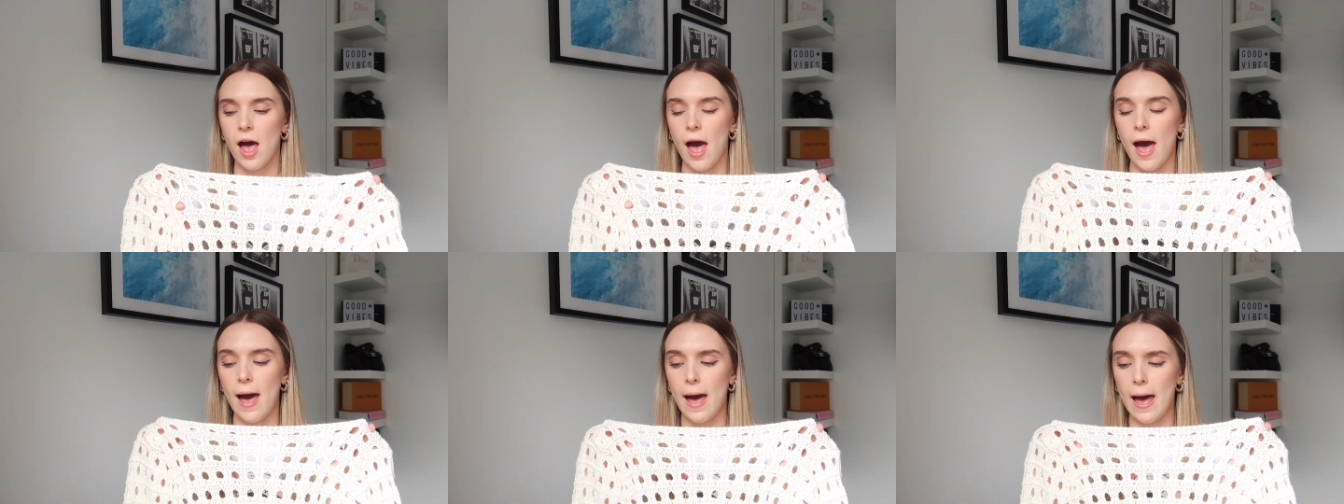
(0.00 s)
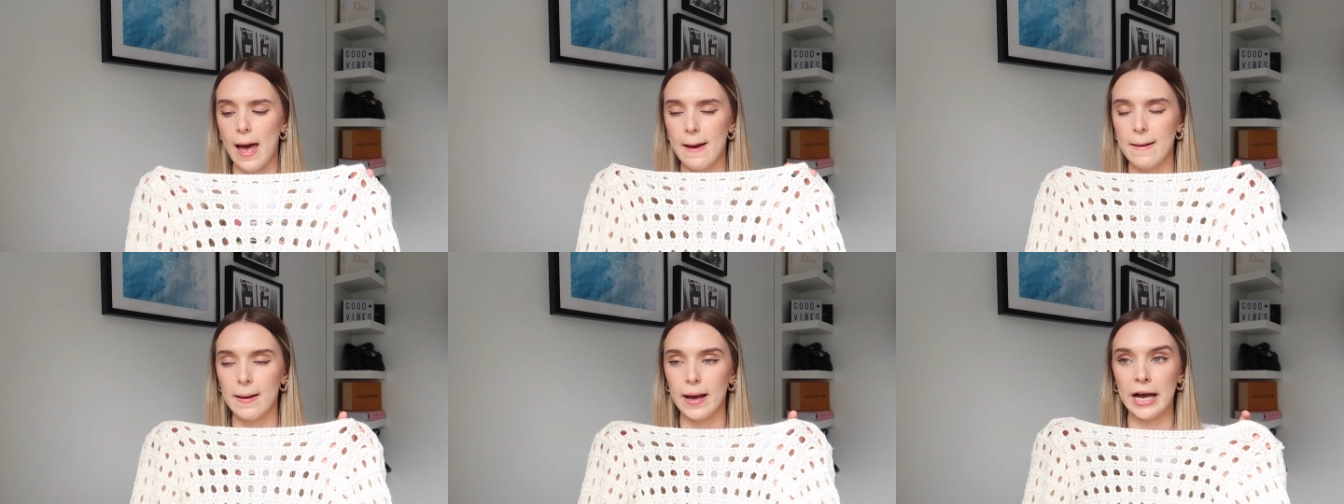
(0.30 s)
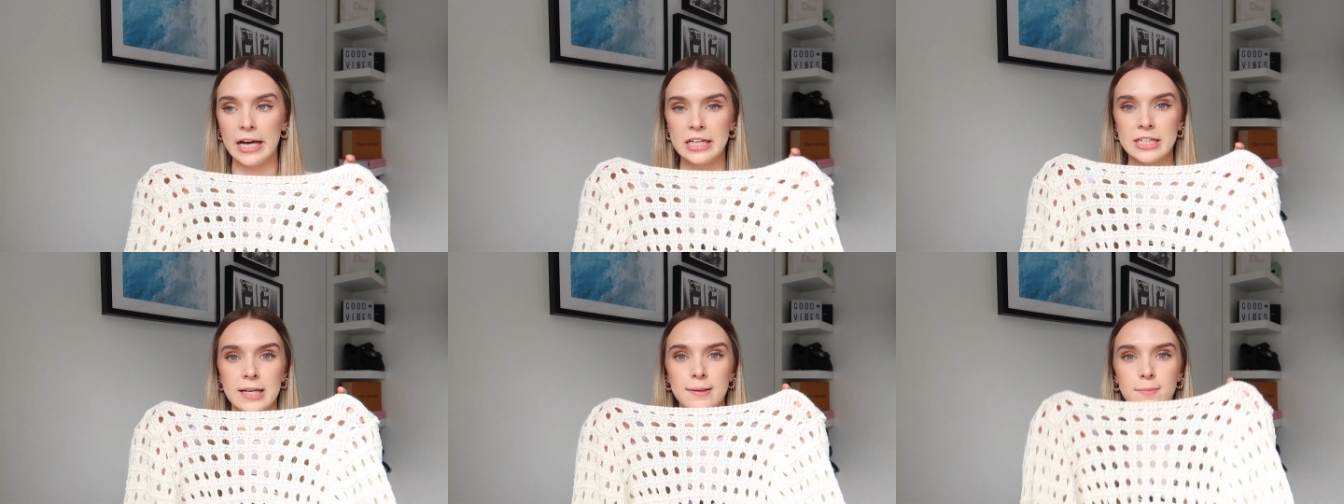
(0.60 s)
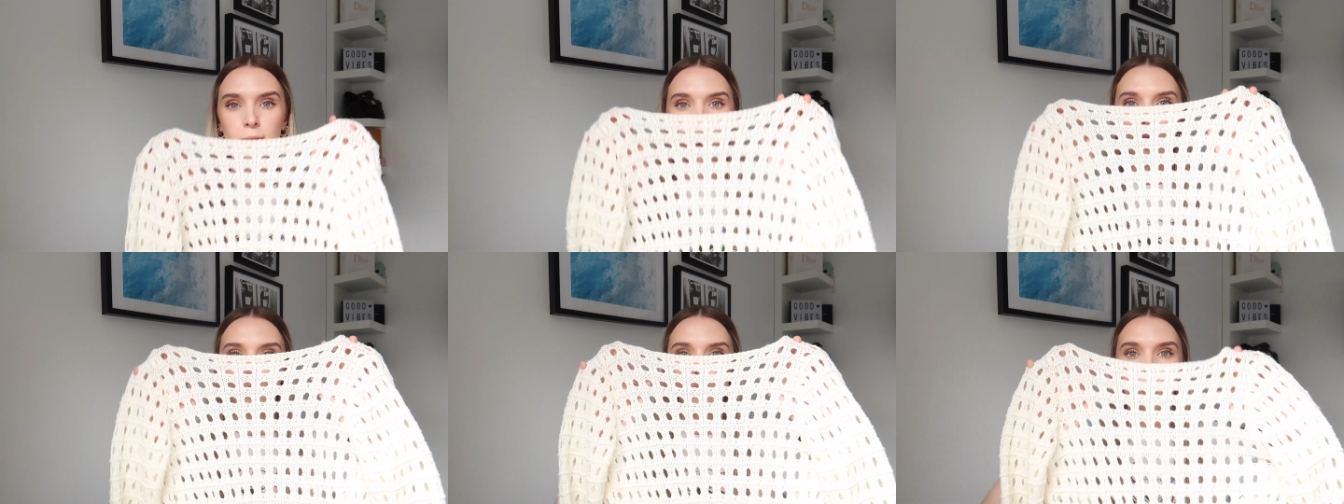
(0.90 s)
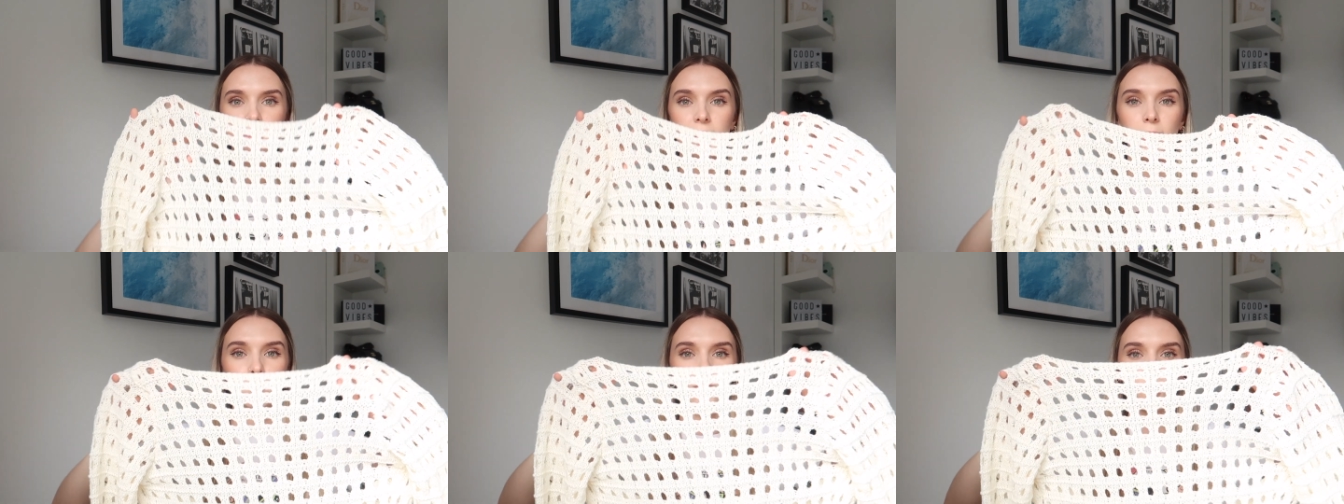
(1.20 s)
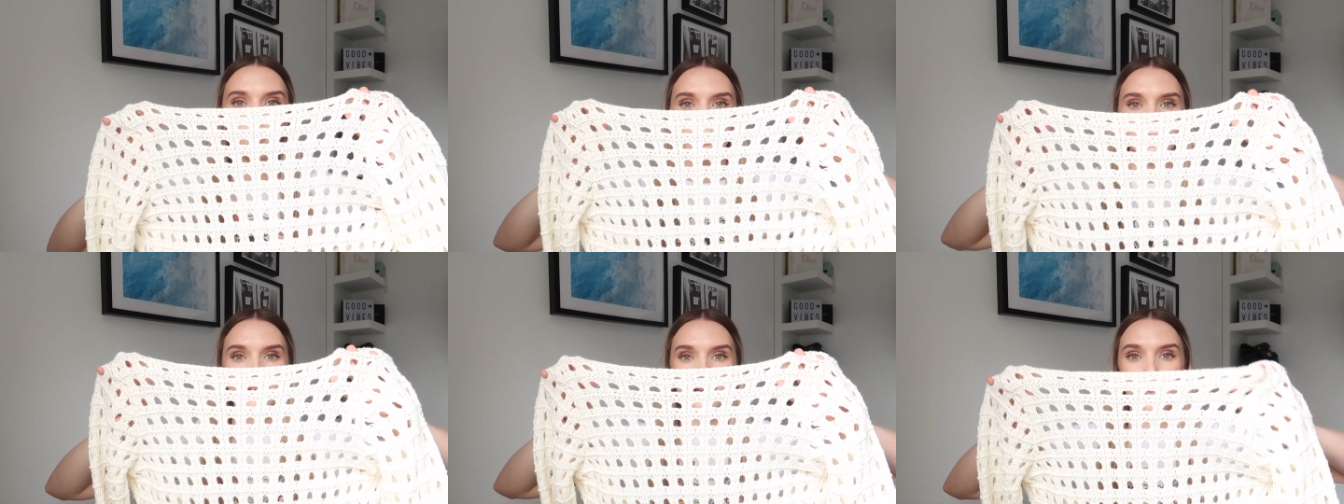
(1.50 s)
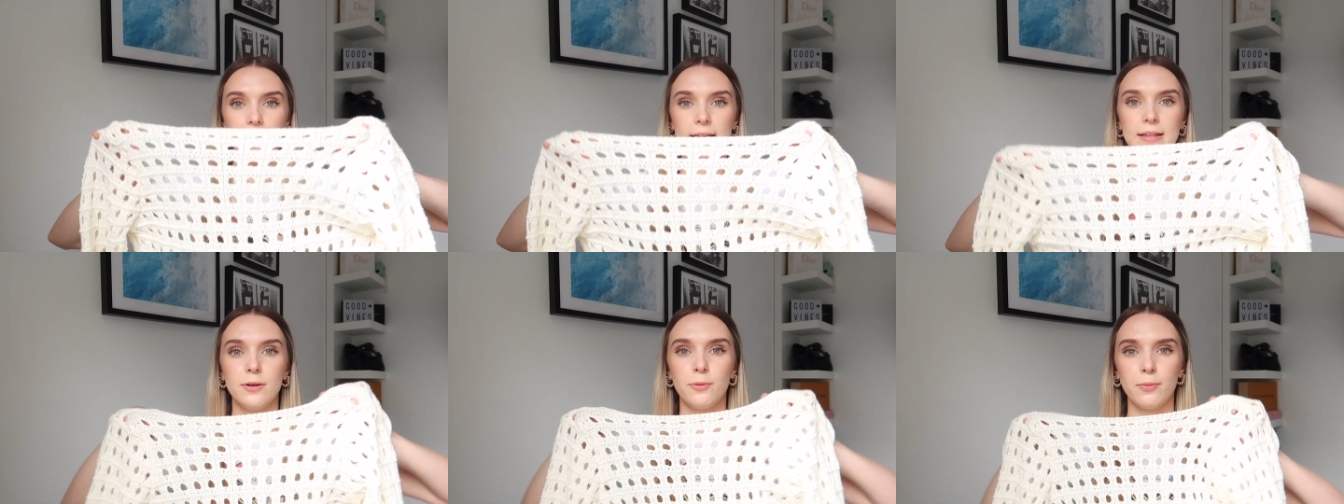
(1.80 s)
And I'm hoping that I'm not gonna
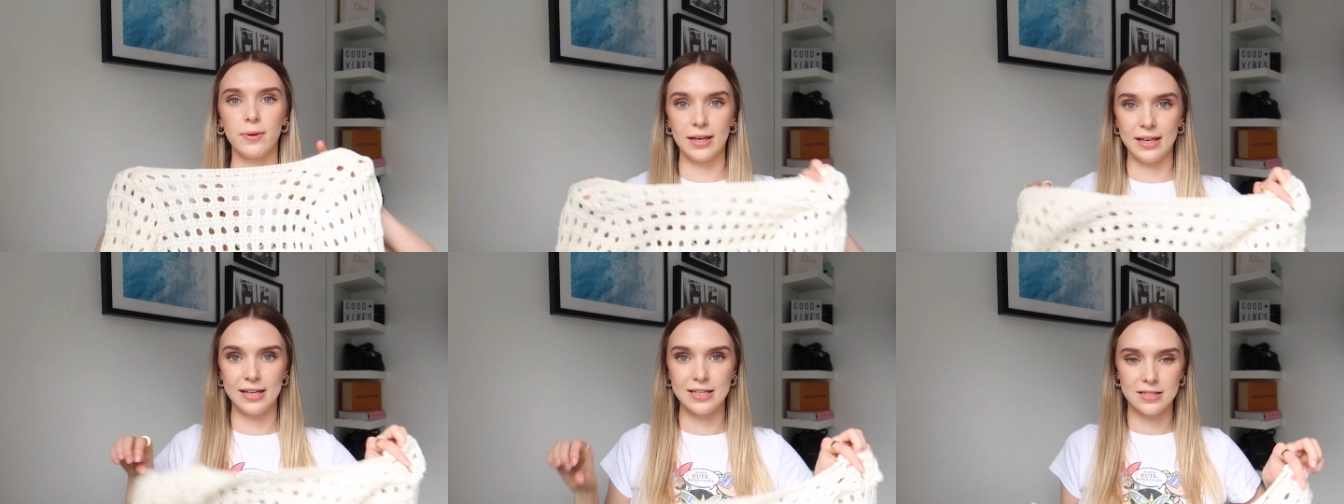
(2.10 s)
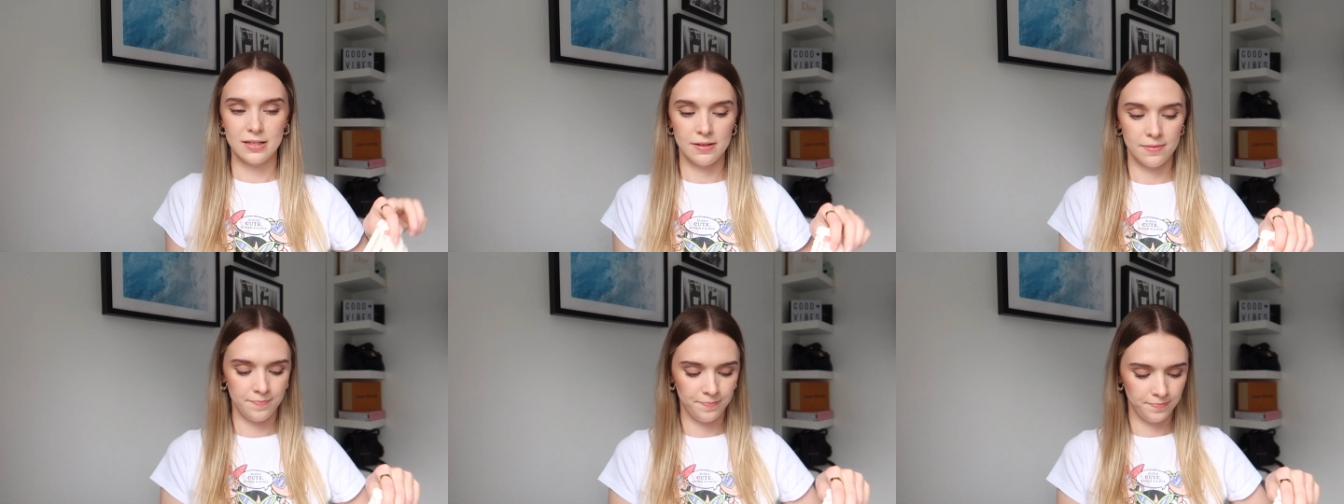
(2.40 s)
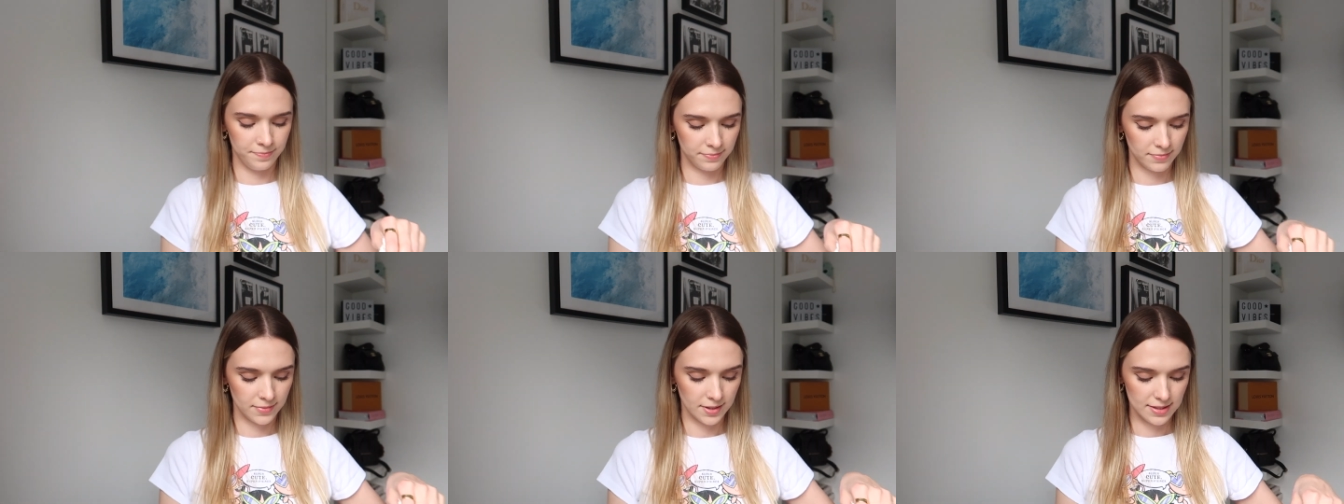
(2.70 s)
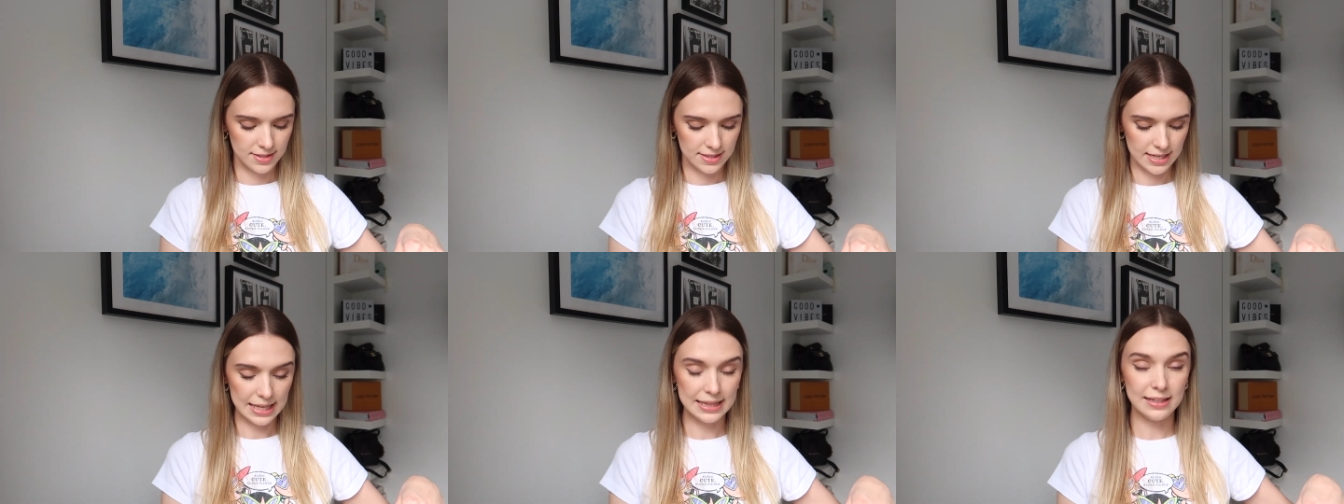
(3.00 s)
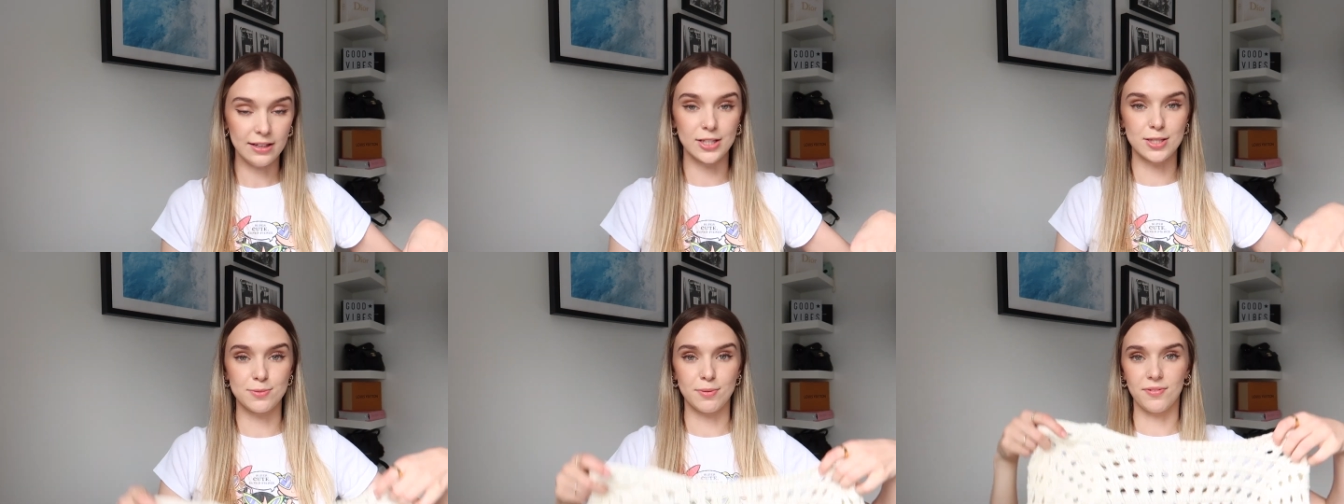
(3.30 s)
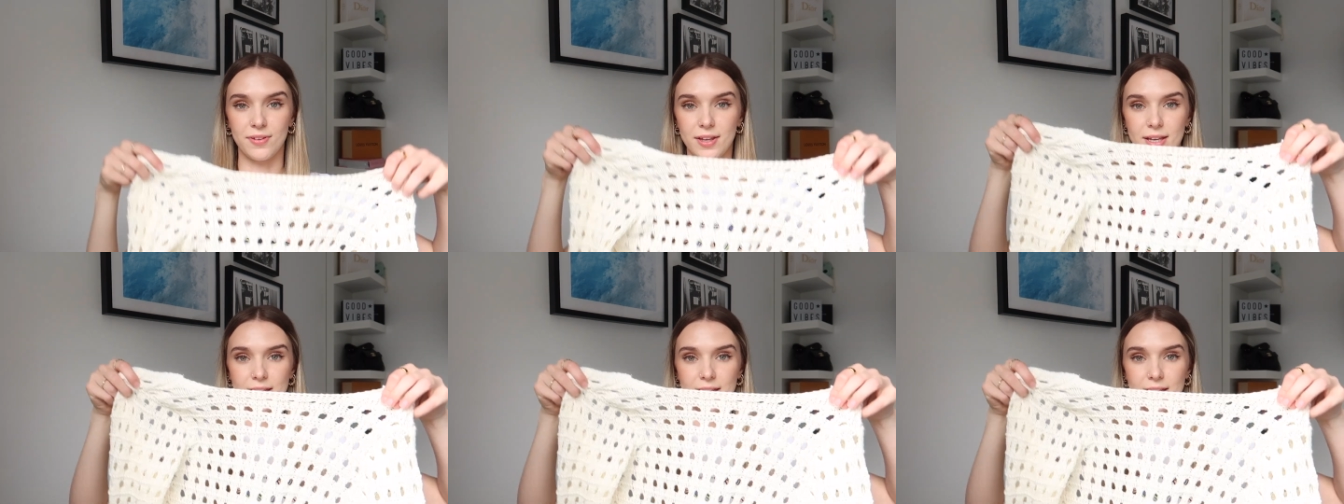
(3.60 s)
get any weird tan lines with